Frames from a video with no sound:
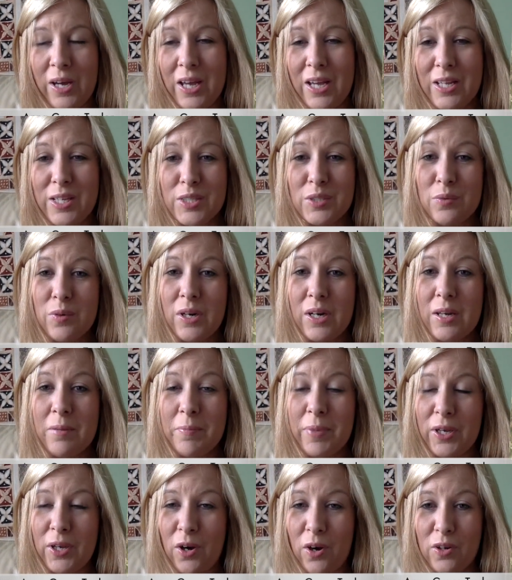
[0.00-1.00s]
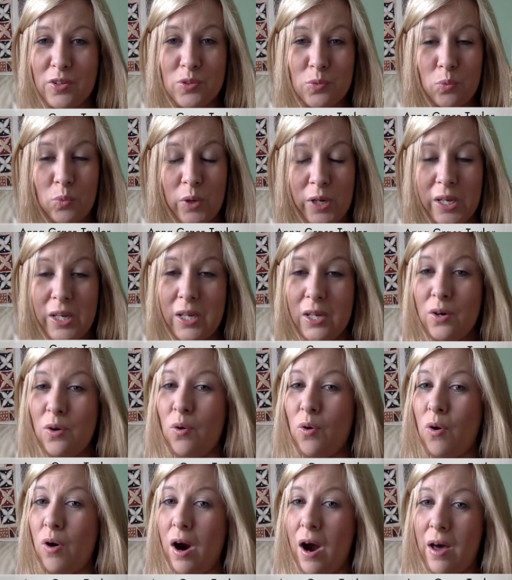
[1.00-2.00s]
is really because we
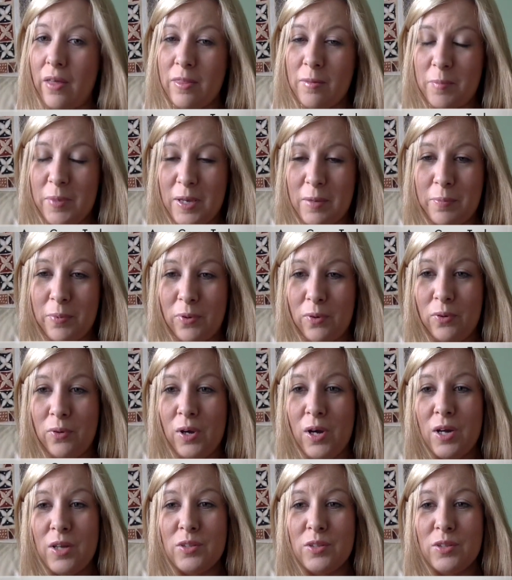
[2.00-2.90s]
or other people